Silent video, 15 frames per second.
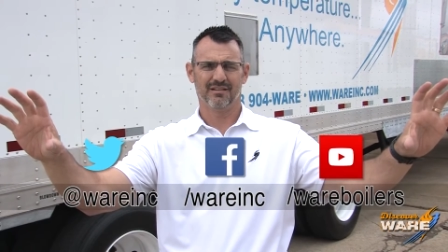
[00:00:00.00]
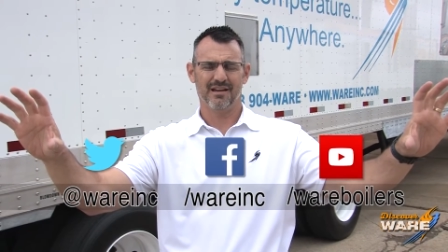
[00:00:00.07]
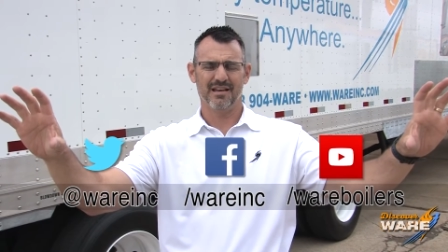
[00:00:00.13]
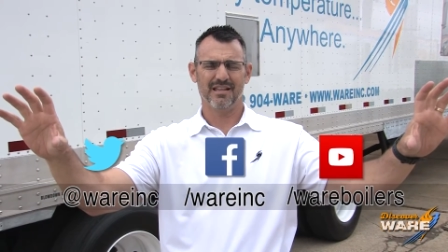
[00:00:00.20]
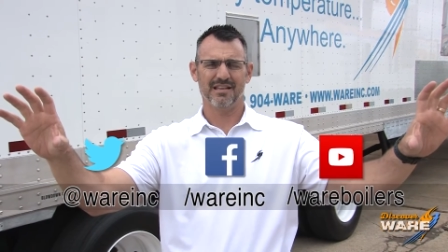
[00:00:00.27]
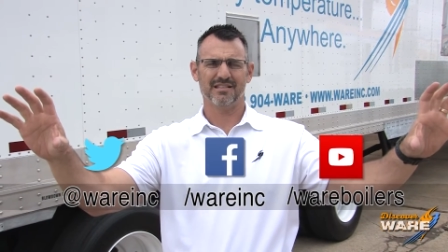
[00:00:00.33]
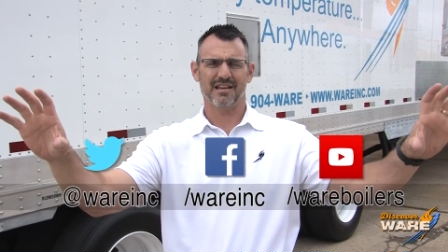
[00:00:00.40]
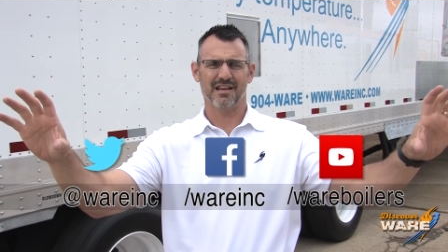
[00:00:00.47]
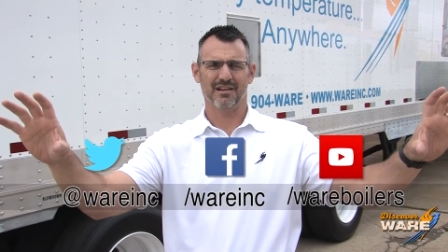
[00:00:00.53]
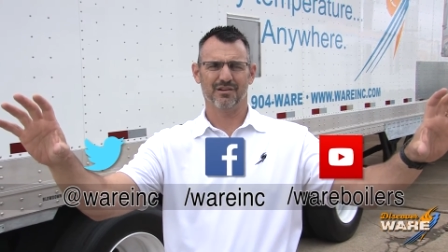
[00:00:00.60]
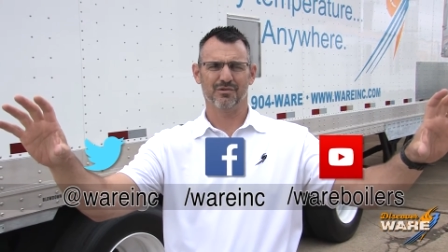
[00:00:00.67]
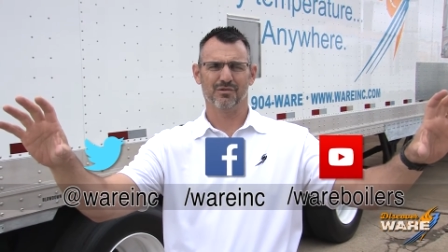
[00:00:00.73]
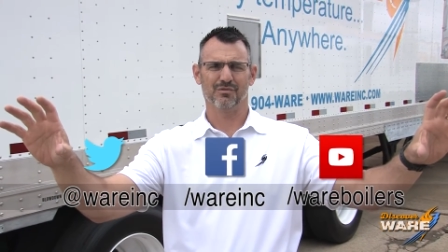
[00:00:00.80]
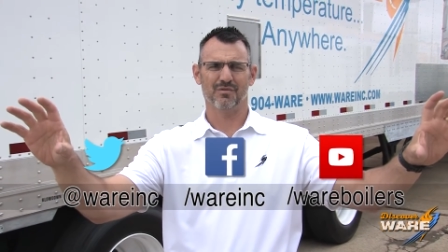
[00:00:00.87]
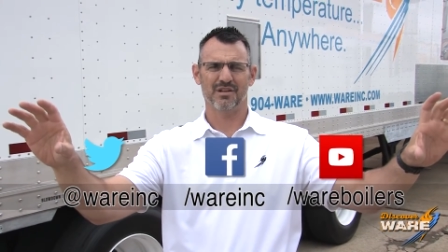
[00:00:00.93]
Hey, that's kind of
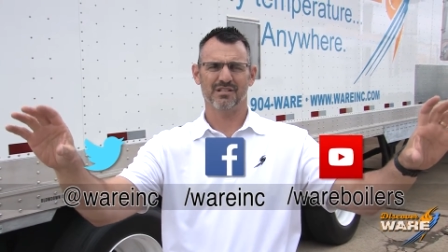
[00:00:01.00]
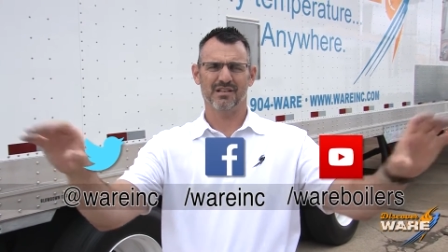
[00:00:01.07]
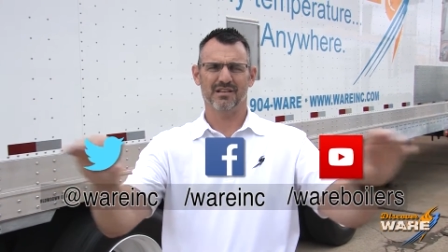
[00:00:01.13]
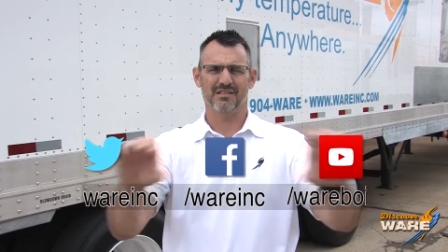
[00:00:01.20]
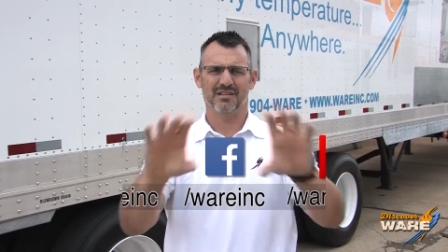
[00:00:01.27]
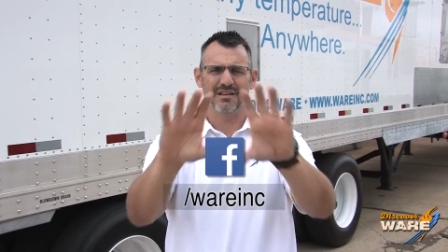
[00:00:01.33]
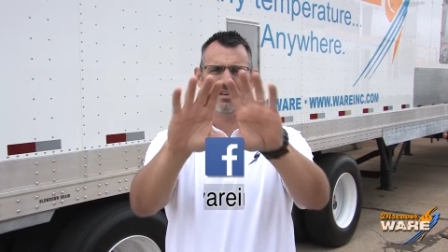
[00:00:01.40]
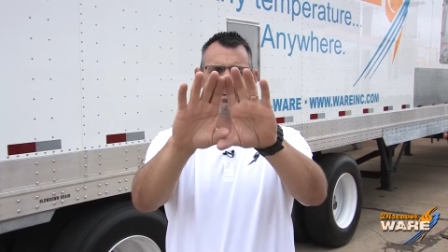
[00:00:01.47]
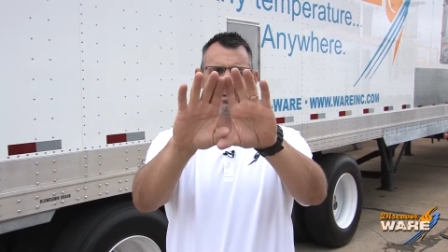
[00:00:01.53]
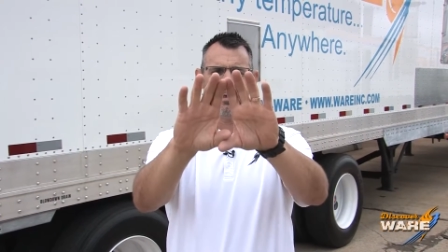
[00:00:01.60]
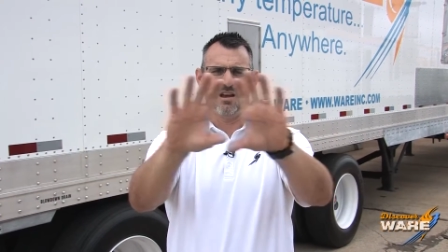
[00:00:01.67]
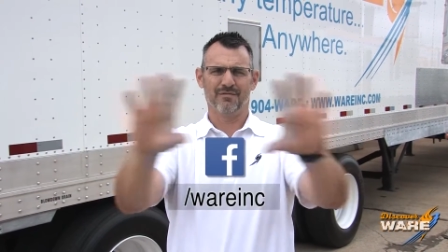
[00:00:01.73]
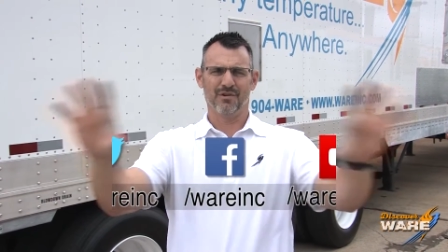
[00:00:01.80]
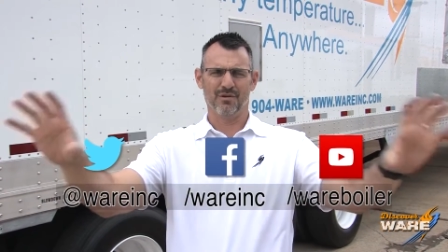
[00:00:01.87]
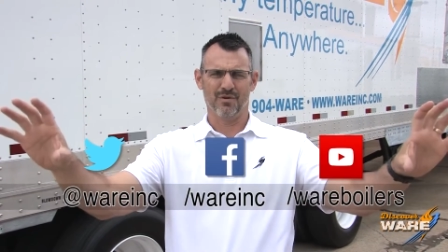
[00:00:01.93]
cool. Watch this.
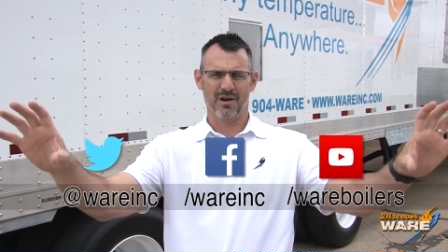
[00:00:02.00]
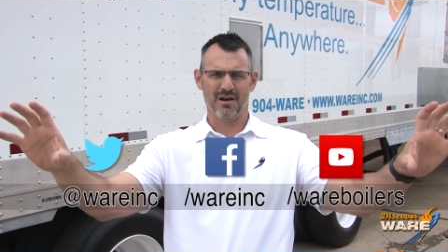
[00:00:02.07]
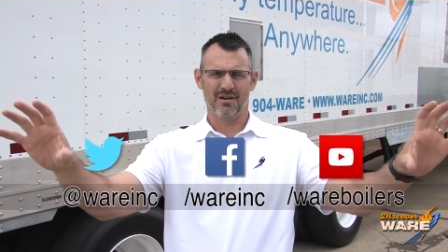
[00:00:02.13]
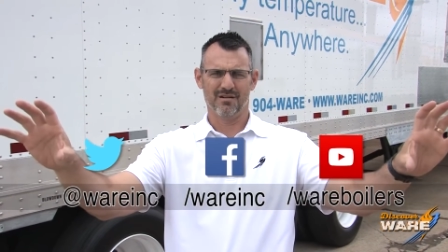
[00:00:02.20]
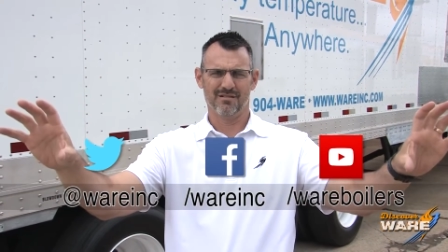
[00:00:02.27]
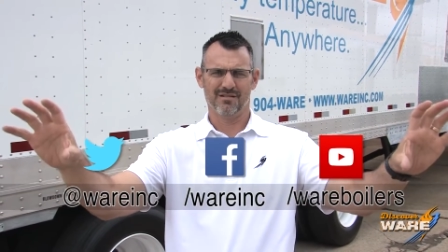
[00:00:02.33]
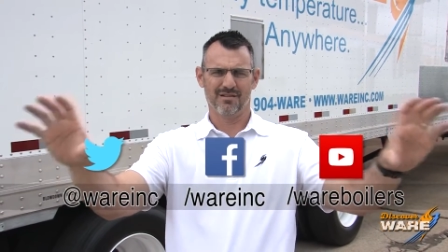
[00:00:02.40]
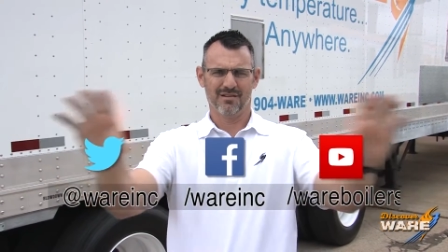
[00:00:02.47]
Everywhere.